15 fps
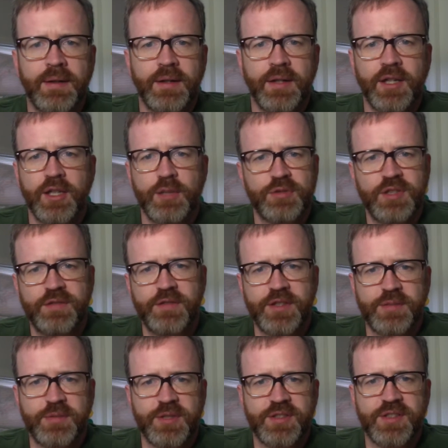In a
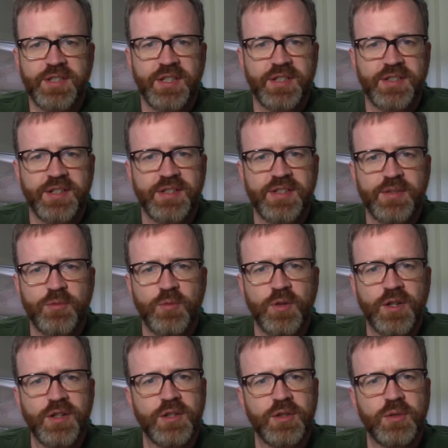previous presentation, I said
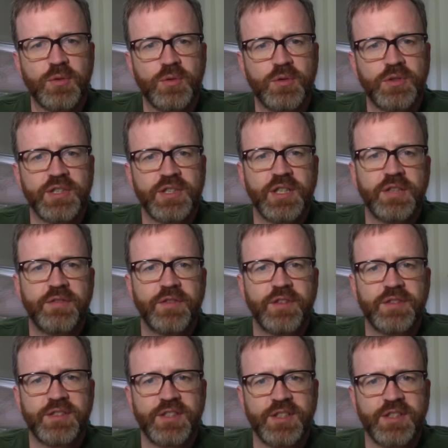one of the goals of the
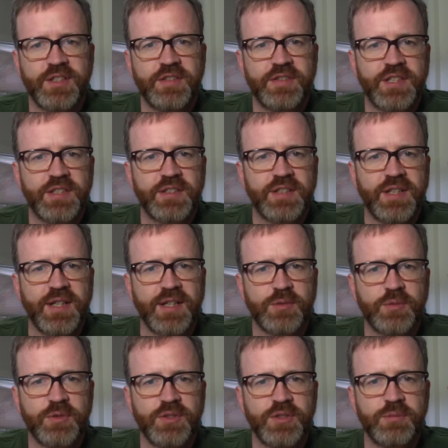study of
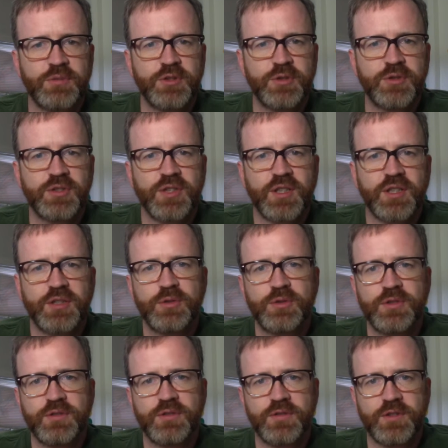syntax was to produce a
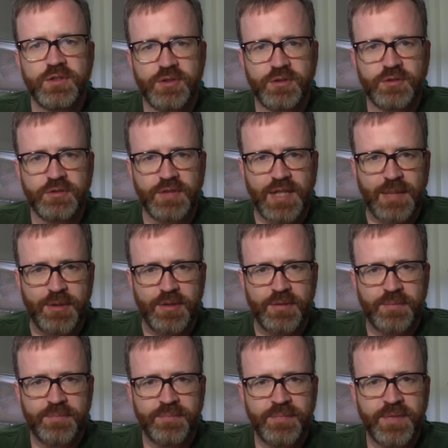universal grammar.
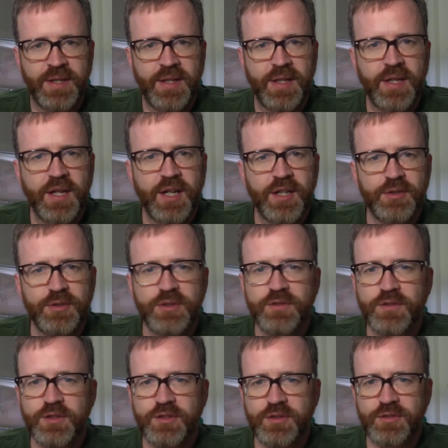A
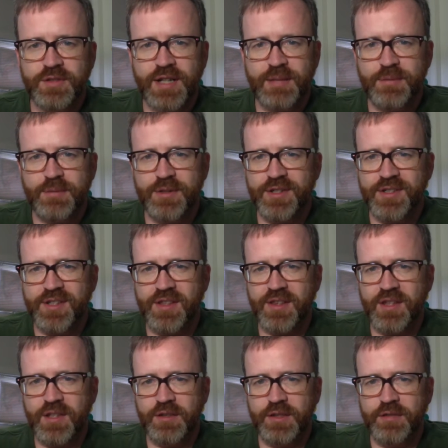universal grammar is a
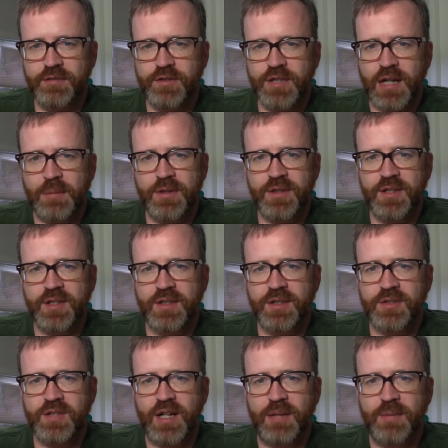theory of grammar that can
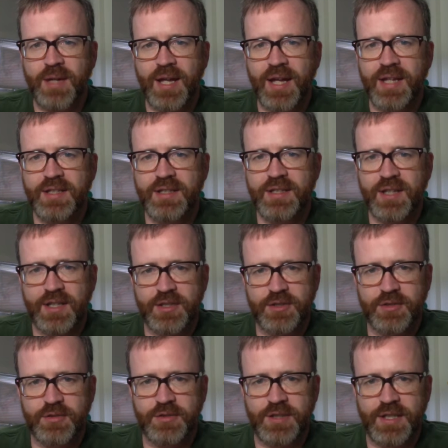describe any
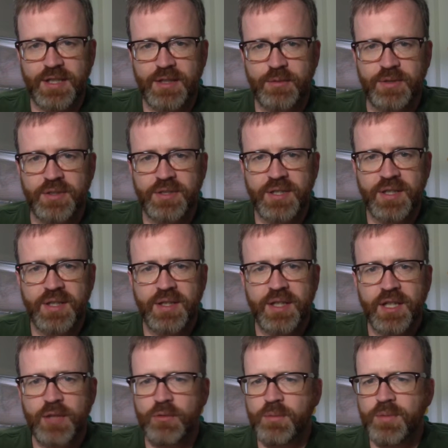natural language.
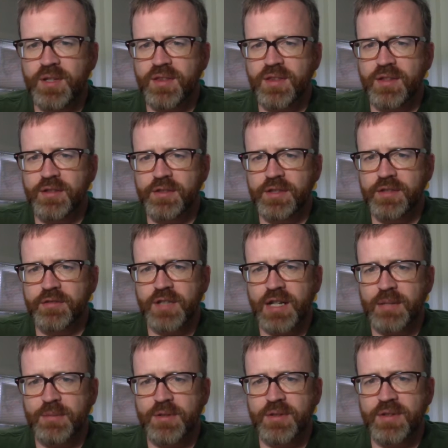It would be a theory of
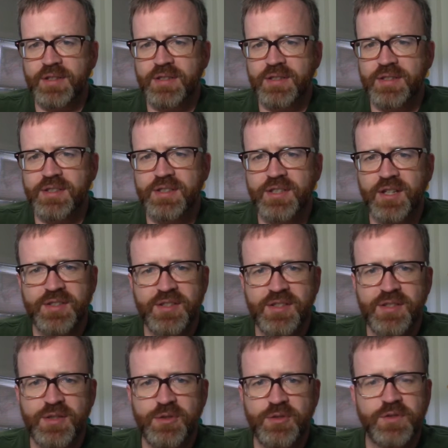grammar that is just
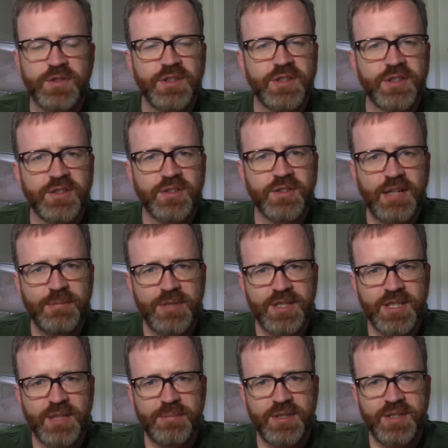as useful in describing
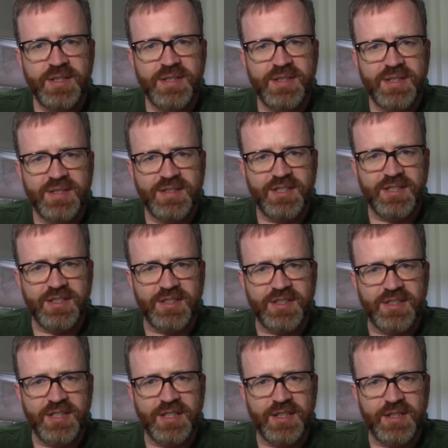Japanese as it is
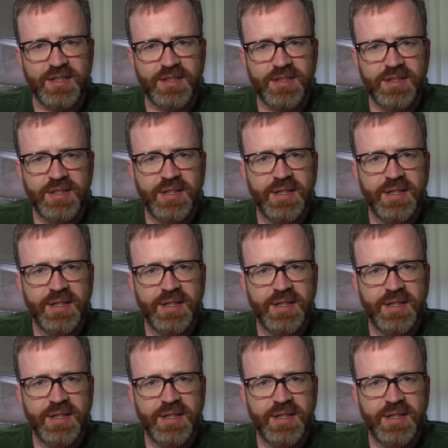in English.